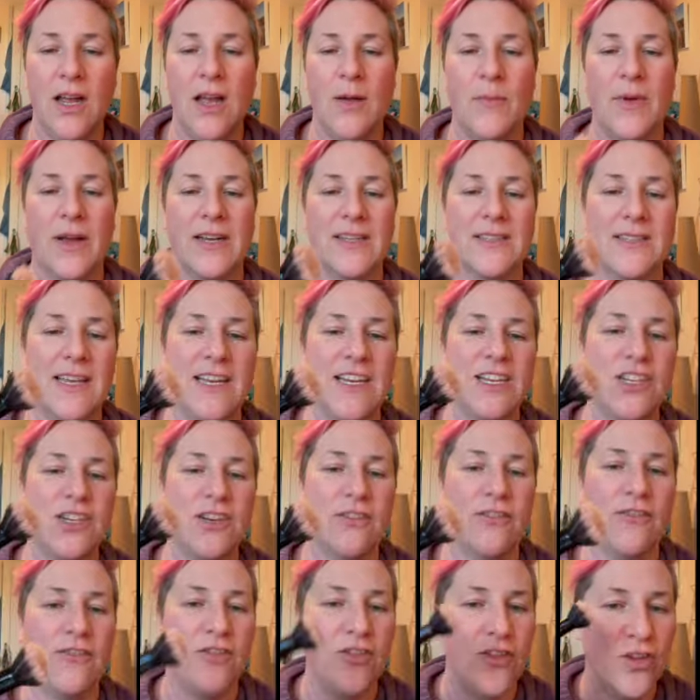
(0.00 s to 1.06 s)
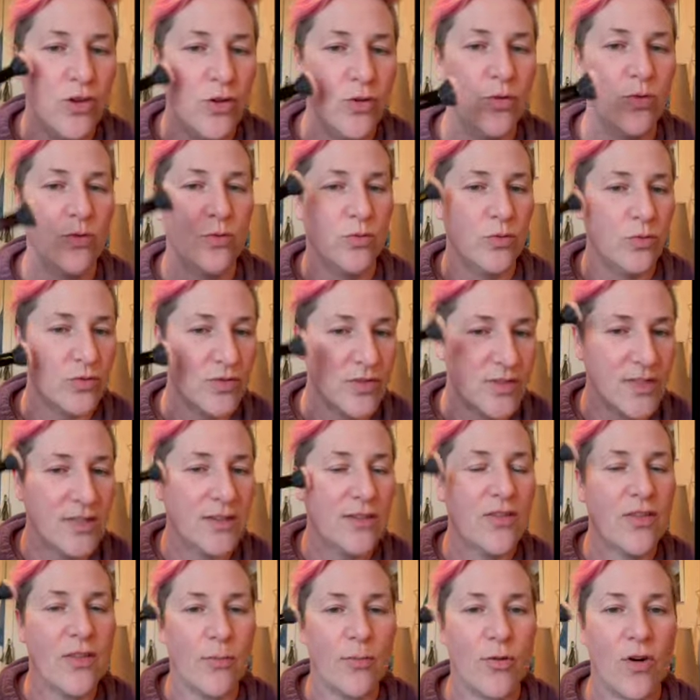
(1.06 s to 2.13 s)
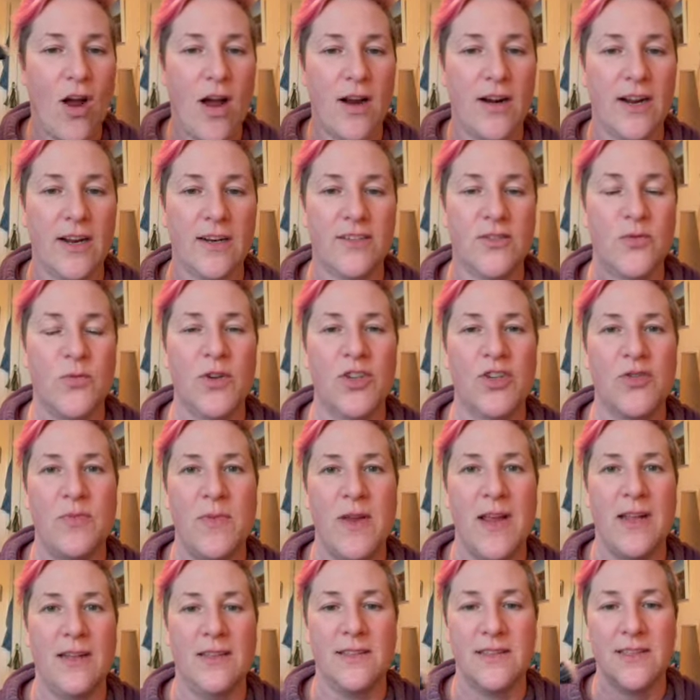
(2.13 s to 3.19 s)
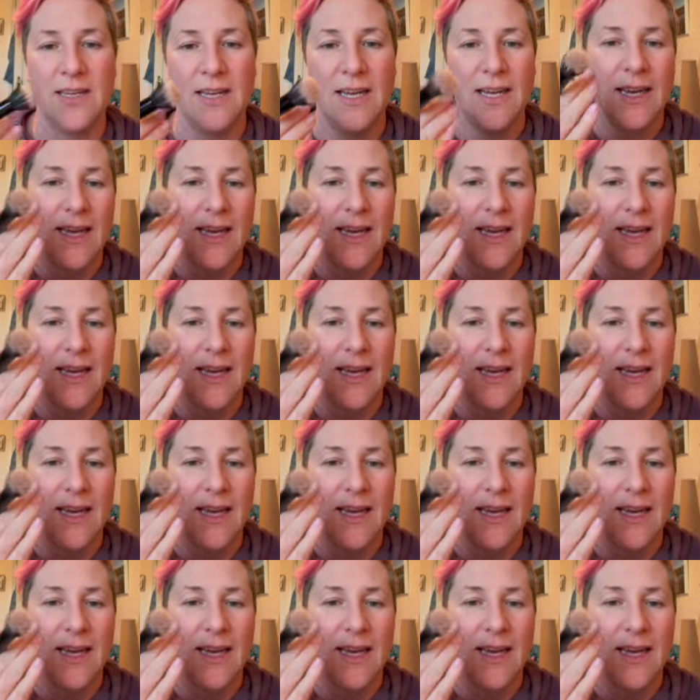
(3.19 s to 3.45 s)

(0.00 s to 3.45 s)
because they diffuse the product, which means